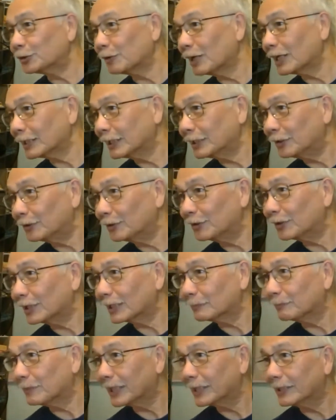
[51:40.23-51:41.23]
Joshua, can you
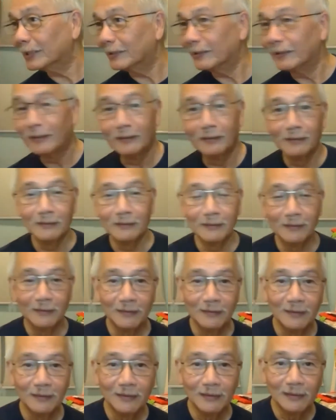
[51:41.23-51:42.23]
look at my
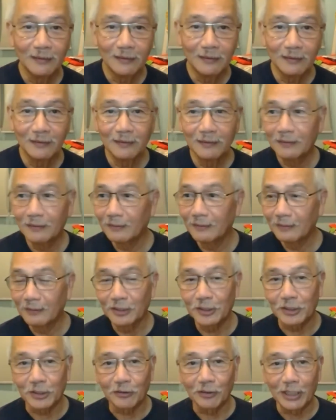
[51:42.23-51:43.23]

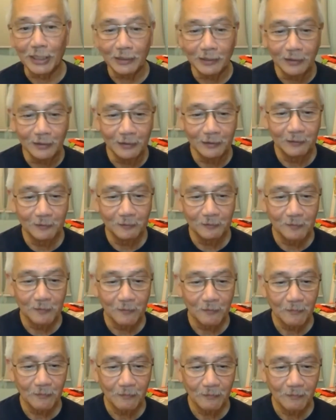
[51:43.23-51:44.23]
screen?
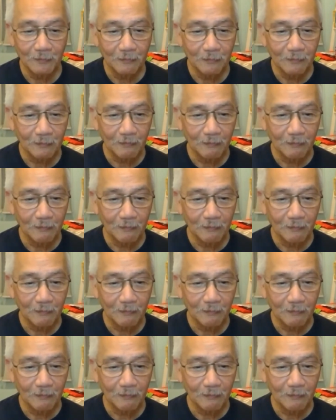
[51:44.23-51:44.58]
Yeah.